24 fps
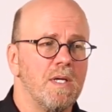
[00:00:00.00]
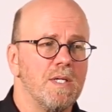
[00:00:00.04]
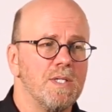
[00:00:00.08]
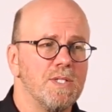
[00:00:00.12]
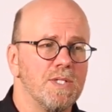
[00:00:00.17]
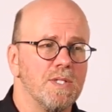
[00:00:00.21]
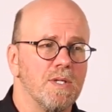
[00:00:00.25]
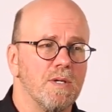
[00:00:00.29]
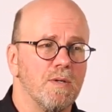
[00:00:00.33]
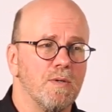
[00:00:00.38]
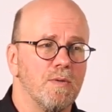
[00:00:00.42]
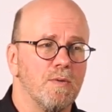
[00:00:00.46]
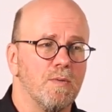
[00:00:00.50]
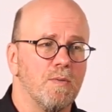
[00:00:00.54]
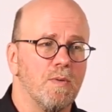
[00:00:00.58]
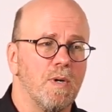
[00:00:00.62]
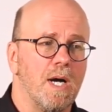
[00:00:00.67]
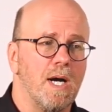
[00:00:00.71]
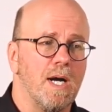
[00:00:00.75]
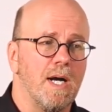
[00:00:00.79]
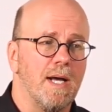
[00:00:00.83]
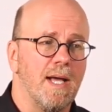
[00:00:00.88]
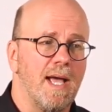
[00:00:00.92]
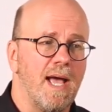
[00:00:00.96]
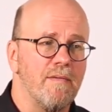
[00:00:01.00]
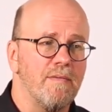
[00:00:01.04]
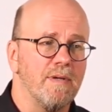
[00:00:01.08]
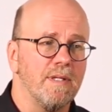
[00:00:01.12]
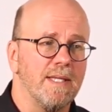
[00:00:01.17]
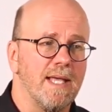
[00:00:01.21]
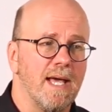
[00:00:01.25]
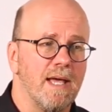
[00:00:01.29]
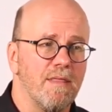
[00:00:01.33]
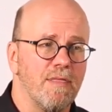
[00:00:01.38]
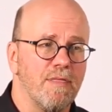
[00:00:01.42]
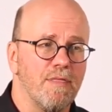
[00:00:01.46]
So uh, having
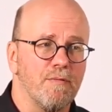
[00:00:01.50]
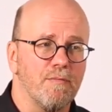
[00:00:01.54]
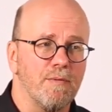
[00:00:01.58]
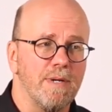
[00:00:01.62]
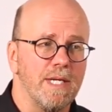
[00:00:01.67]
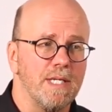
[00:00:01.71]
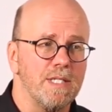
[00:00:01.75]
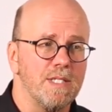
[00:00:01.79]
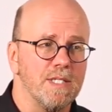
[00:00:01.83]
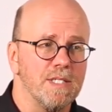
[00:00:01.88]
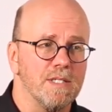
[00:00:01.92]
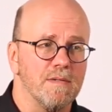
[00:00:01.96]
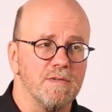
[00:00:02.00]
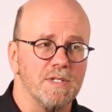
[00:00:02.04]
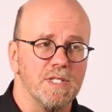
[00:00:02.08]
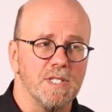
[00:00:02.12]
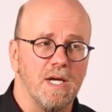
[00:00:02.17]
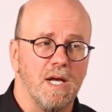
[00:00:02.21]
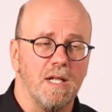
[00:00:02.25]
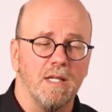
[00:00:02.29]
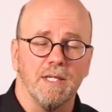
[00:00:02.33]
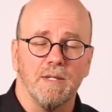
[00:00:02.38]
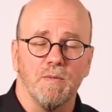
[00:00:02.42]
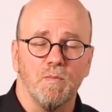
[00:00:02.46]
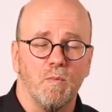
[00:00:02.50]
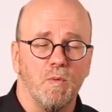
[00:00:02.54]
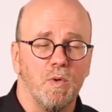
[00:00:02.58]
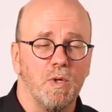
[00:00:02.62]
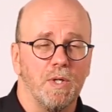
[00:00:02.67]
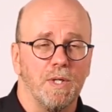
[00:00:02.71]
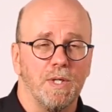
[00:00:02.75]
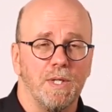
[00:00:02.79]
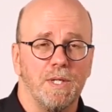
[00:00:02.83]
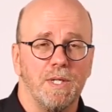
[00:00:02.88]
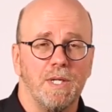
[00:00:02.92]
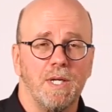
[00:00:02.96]
that three inches of solid
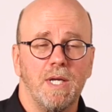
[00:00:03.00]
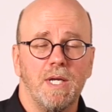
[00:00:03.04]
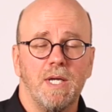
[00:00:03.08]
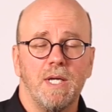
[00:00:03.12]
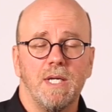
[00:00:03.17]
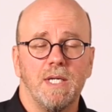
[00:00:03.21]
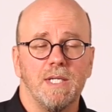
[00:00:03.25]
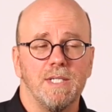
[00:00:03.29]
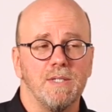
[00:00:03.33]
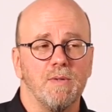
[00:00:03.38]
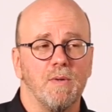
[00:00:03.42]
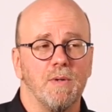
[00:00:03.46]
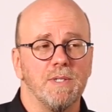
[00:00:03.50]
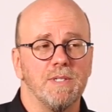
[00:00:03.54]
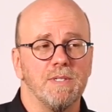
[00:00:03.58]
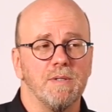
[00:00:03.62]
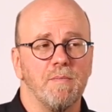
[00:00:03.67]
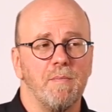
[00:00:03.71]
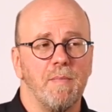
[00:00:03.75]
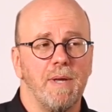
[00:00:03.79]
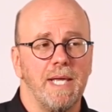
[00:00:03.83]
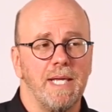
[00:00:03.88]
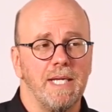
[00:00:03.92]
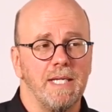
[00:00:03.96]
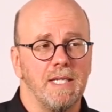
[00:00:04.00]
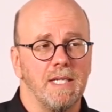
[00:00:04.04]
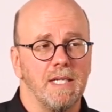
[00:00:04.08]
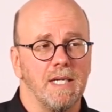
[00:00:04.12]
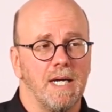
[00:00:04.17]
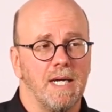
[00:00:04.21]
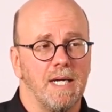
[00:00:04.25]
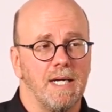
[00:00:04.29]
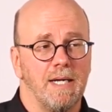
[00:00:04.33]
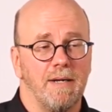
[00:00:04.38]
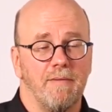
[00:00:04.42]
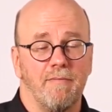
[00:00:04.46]
wood is going to make
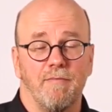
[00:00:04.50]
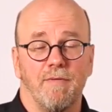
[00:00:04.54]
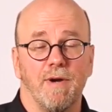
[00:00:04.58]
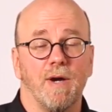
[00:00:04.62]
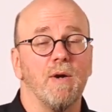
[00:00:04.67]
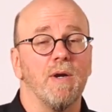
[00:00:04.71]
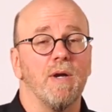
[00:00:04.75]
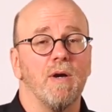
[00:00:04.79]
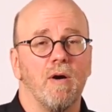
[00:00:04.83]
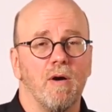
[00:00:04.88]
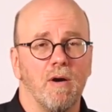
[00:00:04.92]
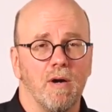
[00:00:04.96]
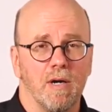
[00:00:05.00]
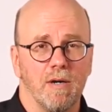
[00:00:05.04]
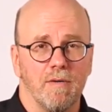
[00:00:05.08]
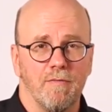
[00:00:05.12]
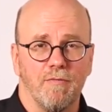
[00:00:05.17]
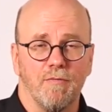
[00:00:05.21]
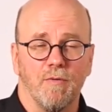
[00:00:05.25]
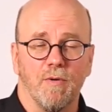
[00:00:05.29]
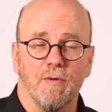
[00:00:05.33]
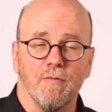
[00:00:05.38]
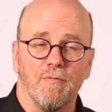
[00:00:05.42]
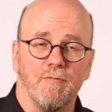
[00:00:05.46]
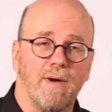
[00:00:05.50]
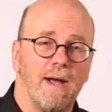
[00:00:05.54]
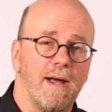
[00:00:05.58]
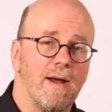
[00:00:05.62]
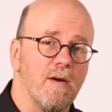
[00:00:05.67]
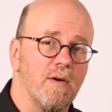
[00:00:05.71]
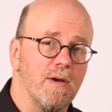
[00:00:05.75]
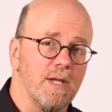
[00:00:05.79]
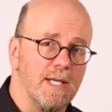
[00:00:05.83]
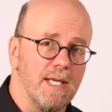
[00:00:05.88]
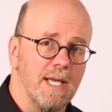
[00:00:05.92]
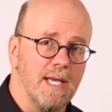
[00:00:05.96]
uh, very hard for a
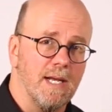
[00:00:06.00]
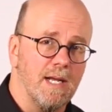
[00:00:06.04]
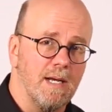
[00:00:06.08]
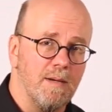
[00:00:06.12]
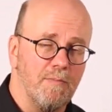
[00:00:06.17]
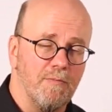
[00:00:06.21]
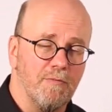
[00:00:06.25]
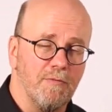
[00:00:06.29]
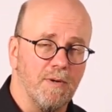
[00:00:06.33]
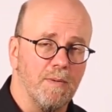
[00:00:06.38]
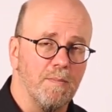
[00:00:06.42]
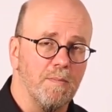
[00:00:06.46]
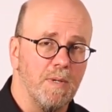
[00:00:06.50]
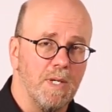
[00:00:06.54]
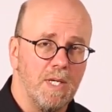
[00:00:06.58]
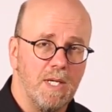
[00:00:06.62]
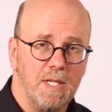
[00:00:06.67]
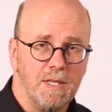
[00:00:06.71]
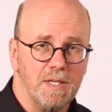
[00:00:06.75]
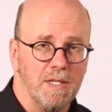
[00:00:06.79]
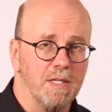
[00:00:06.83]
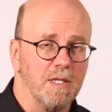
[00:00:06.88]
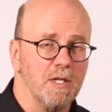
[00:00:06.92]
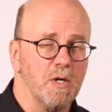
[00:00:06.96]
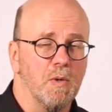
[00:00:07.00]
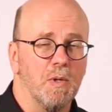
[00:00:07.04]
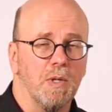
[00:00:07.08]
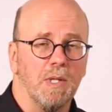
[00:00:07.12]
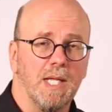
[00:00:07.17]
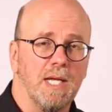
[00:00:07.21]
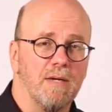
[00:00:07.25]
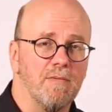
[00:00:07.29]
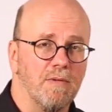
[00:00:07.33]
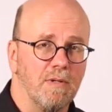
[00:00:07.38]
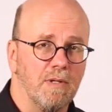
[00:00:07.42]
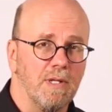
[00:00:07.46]
fire to get up from the lower
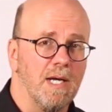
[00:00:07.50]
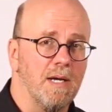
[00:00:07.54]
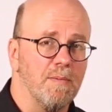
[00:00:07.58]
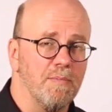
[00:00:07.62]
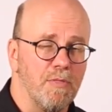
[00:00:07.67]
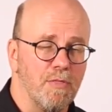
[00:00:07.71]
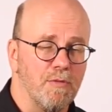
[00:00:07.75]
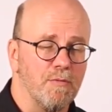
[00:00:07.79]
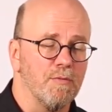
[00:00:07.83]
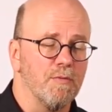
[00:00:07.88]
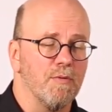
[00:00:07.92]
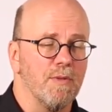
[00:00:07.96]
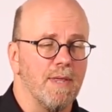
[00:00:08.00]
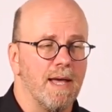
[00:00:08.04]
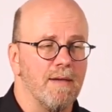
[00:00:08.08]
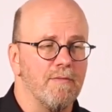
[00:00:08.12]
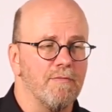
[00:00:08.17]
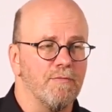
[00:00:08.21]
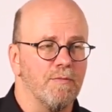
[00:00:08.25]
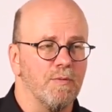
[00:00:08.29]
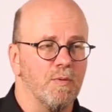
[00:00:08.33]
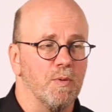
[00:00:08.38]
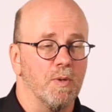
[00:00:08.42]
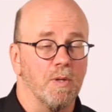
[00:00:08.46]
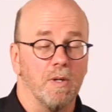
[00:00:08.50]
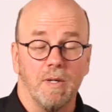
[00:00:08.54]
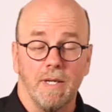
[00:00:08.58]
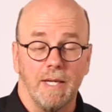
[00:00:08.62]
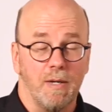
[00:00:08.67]
level up through that floor.